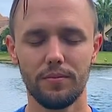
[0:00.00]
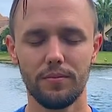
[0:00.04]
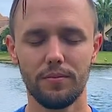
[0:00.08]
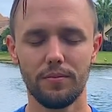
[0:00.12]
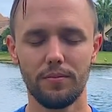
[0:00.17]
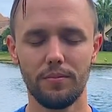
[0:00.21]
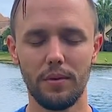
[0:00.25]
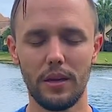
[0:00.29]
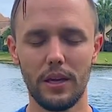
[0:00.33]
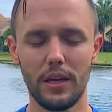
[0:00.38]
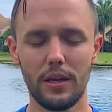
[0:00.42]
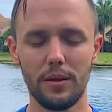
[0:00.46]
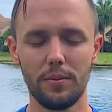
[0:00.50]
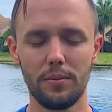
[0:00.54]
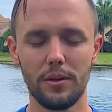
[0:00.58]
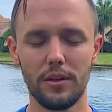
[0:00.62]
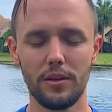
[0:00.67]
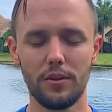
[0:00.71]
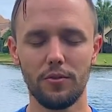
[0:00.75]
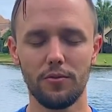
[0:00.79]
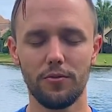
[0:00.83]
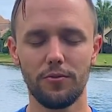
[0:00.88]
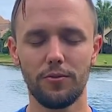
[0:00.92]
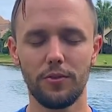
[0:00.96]
Maybe
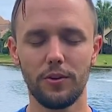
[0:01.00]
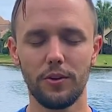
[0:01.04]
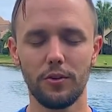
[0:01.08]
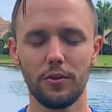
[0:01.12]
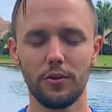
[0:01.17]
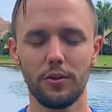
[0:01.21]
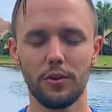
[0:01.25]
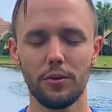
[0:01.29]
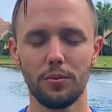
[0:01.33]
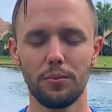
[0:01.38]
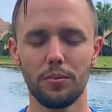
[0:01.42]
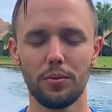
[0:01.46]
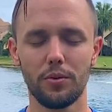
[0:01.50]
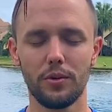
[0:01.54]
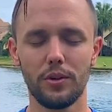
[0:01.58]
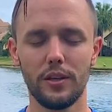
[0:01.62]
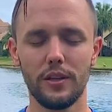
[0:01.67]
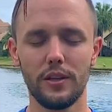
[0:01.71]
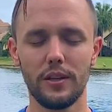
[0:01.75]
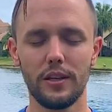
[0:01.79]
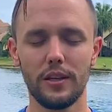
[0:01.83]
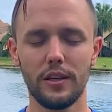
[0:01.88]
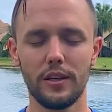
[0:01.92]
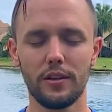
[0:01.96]
you feel the
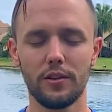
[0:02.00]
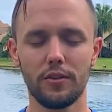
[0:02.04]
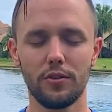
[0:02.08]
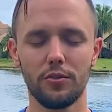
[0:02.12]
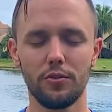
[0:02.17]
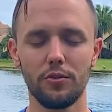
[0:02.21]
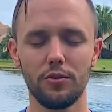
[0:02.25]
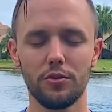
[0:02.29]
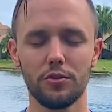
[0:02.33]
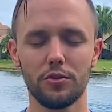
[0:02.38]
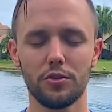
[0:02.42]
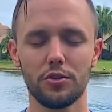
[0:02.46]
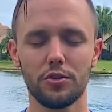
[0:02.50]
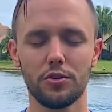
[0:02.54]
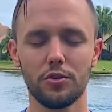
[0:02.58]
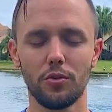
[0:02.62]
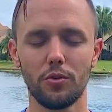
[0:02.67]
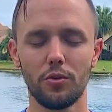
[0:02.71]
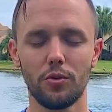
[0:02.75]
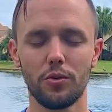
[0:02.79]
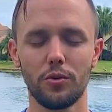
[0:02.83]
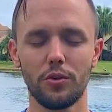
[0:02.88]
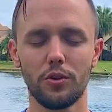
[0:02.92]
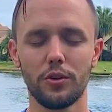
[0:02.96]
breathing through your
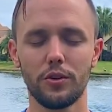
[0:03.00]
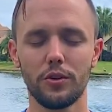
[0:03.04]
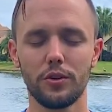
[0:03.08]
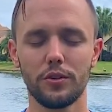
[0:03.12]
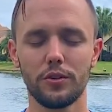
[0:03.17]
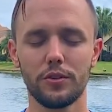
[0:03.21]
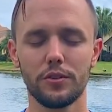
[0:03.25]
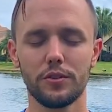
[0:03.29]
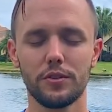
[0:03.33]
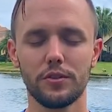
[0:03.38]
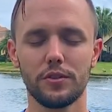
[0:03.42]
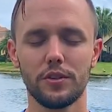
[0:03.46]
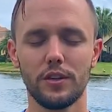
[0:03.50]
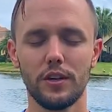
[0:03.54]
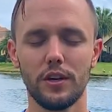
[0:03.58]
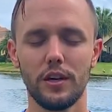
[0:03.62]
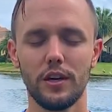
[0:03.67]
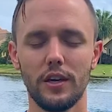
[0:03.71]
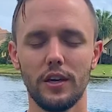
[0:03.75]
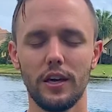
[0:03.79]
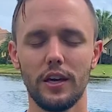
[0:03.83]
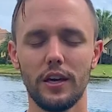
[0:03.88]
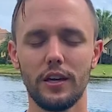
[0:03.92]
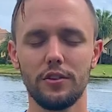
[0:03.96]
shoulders
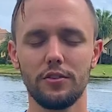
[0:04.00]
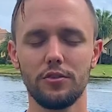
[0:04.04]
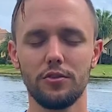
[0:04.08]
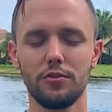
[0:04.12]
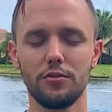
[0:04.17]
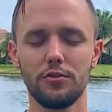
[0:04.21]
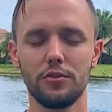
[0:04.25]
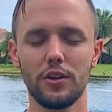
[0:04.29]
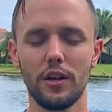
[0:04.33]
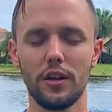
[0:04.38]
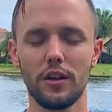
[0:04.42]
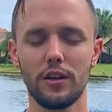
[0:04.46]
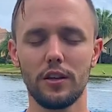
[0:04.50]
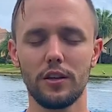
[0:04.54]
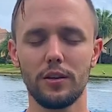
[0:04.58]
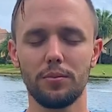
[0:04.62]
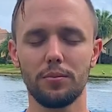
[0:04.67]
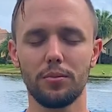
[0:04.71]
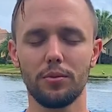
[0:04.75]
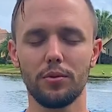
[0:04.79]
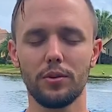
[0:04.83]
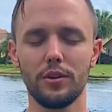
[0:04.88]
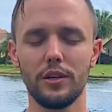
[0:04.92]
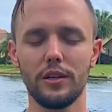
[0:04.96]
as you gently
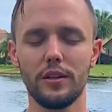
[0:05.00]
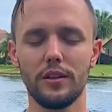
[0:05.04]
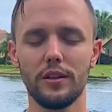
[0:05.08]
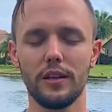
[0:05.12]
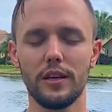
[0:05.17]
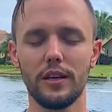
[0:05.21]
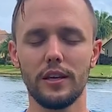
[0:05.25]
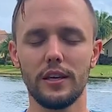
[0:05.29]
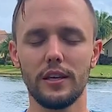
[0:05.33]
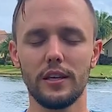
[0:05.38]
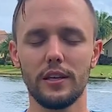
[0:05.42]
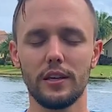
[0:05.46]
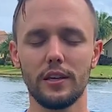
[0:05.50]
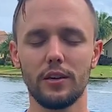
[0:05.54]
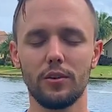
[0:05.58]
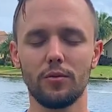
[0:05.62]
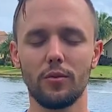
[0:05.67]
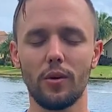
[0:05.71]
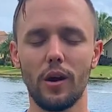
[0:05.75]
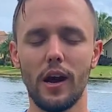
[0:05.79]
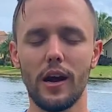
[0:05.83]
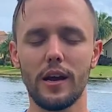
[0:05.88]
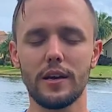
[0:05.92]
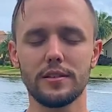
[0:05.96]
breathe in and
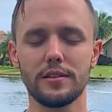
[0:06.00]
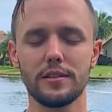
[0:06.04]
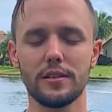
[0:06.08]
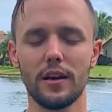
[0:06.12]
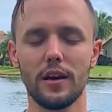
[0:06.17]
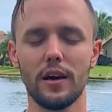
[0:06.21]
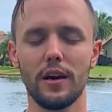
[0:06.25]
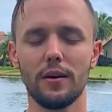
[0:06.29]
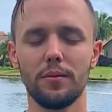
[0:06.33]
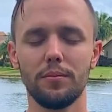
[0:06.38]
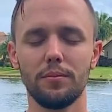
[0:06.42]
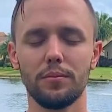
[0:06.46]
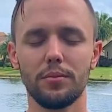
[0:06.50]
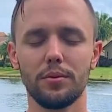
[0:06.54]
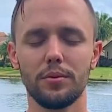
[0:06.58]
rise up.